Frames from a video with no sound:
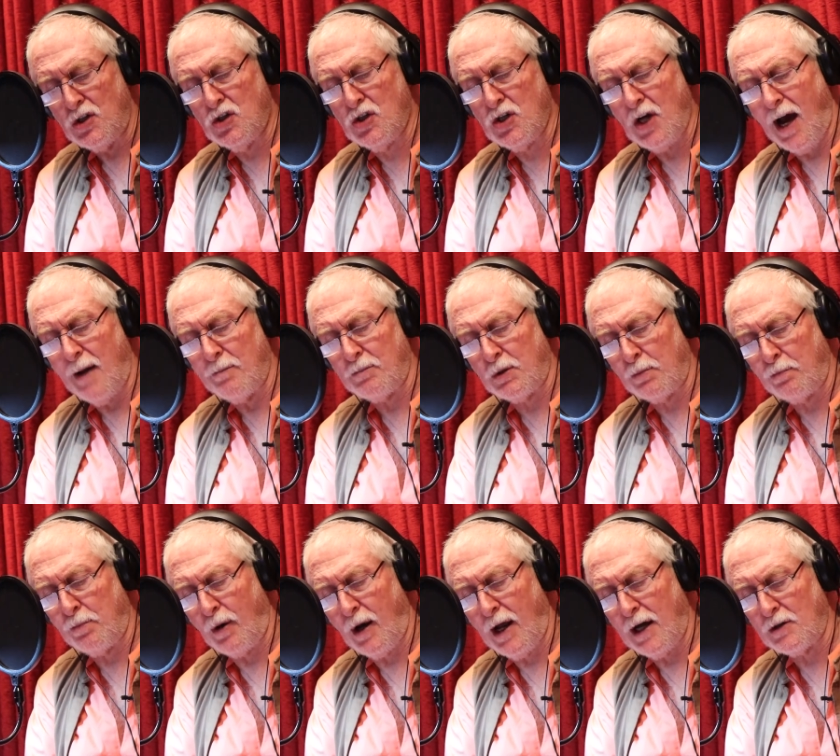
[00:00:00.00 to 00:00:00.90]

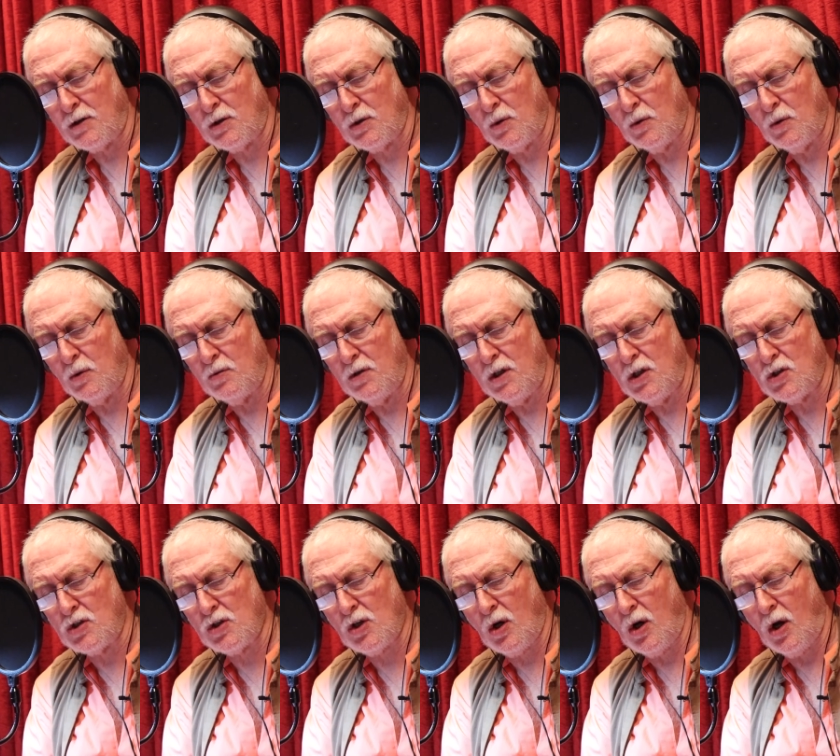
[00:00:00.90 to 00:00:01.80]
chapped plateaux,
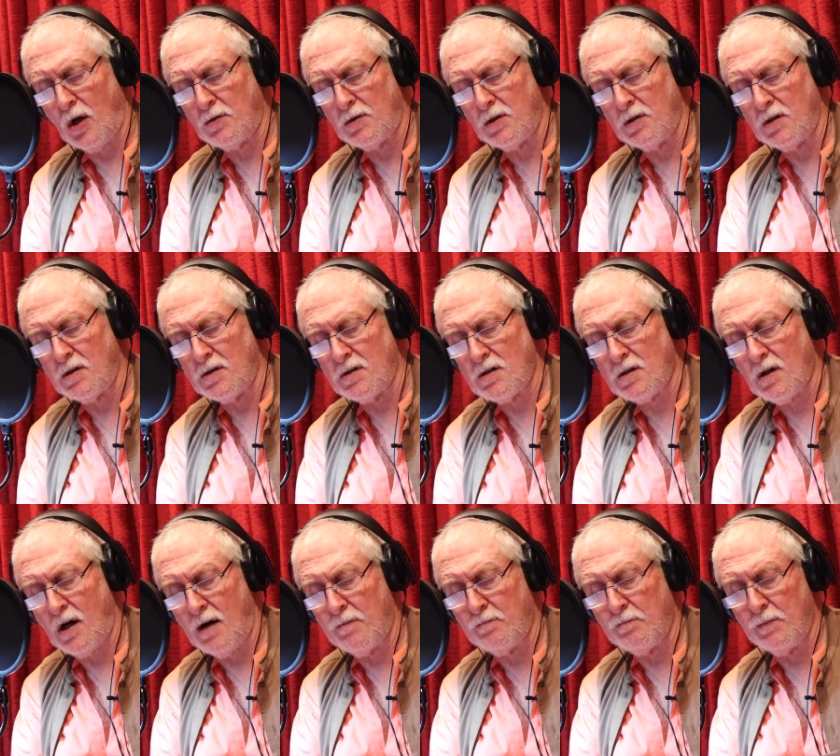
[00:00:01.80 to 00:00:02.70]
these clotted
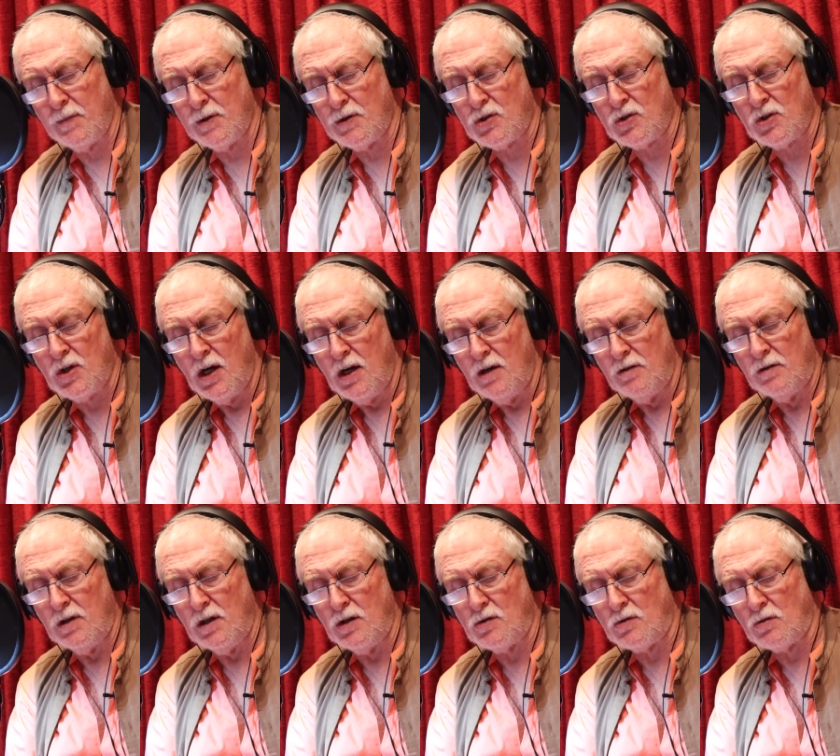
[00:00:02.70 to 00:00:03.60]
escarpments,
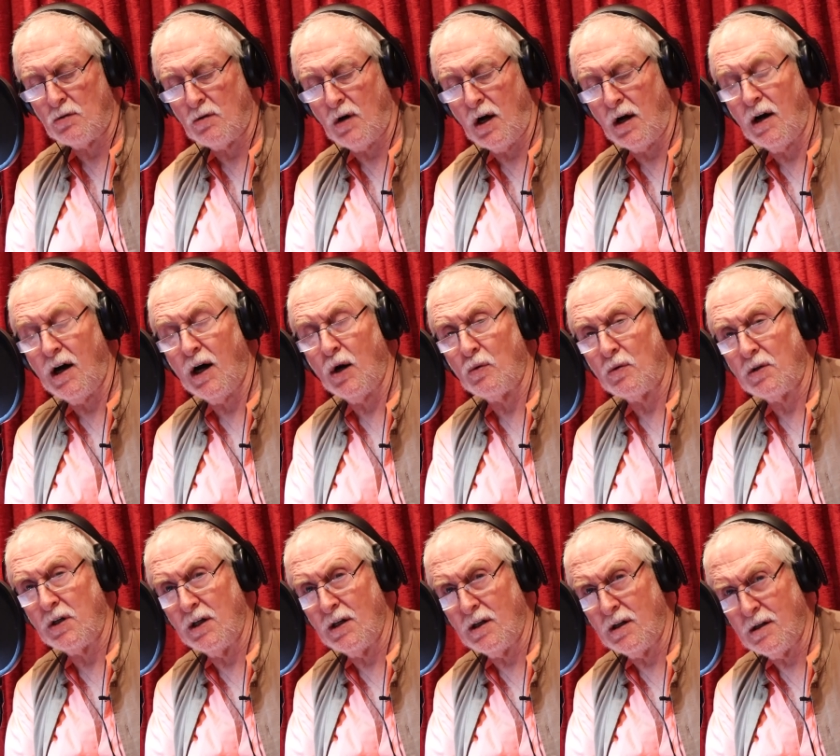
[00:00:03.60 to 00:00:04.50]
these
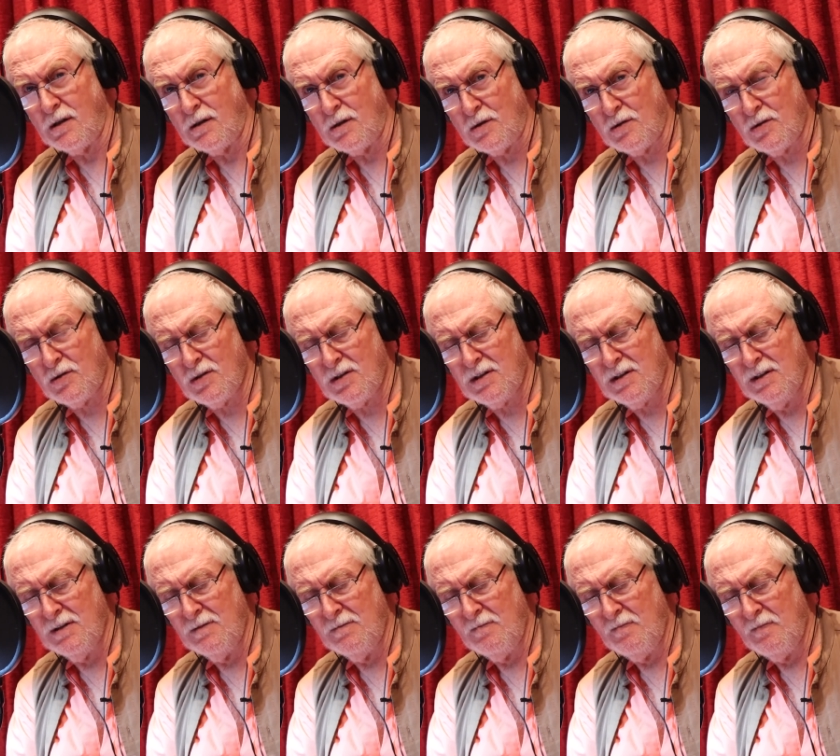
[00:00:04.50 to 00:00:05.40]
wrung-out hills.
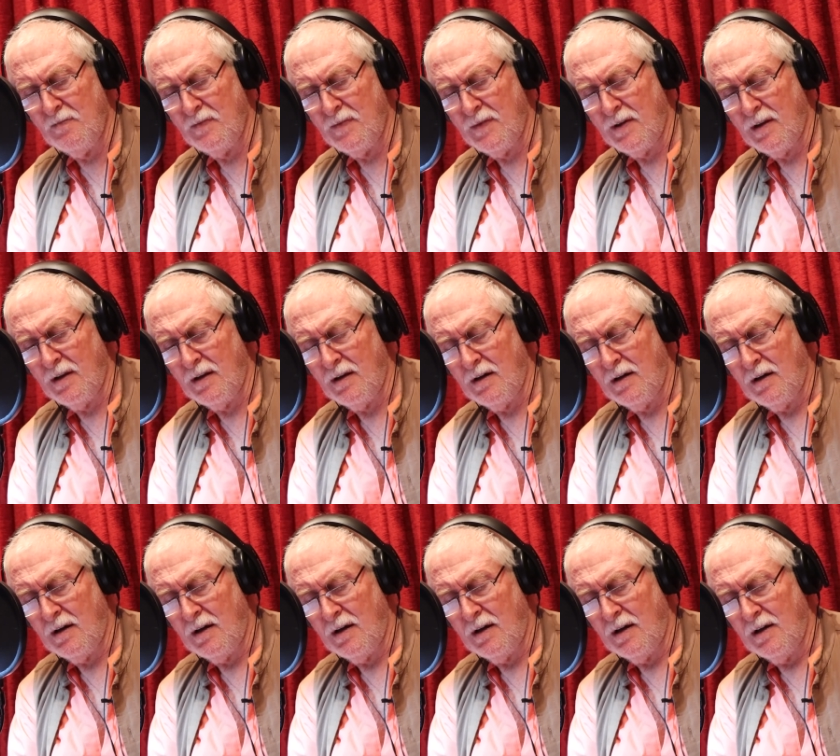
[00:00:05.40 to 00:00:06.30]

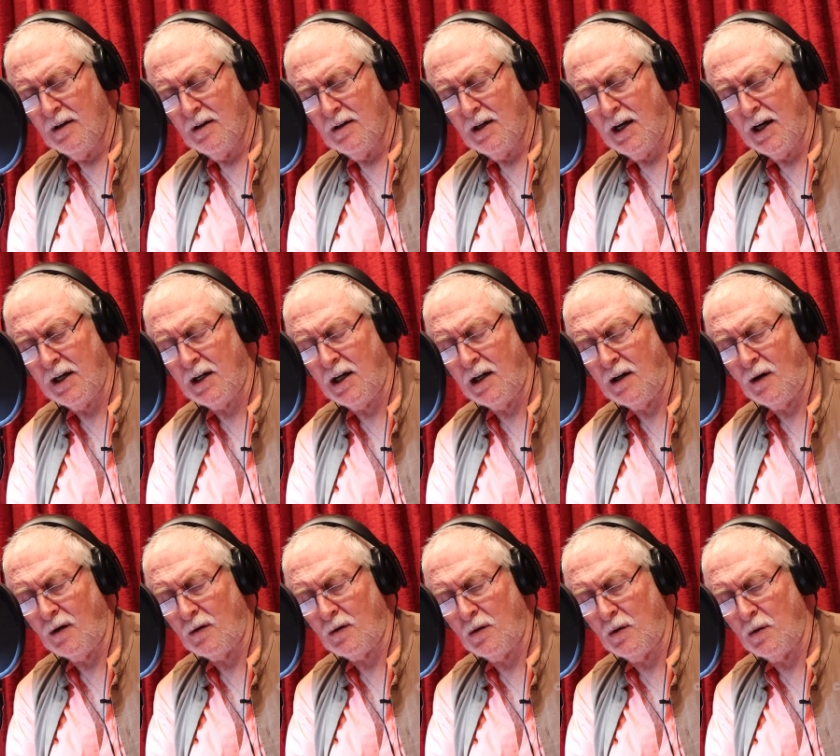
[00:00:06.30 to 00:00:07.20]
I
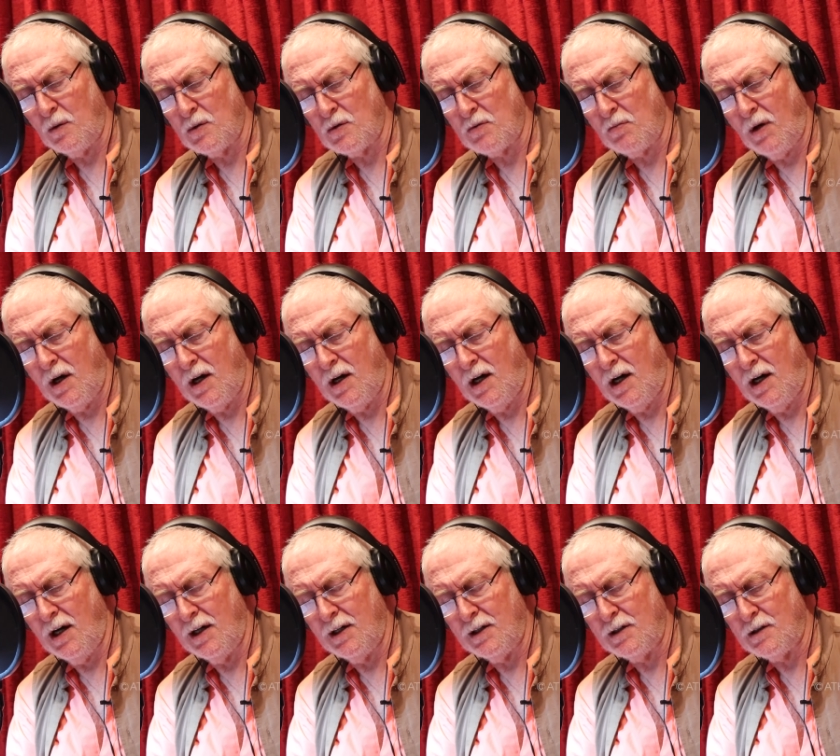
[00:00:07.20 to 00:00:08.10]
cannot close my
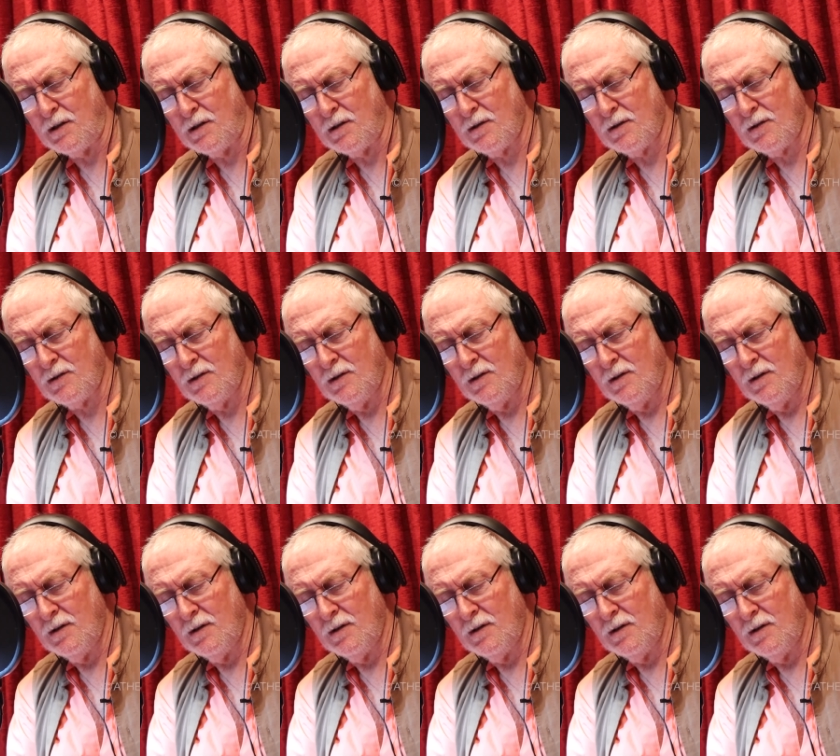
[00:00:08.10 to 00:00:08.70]
eyes,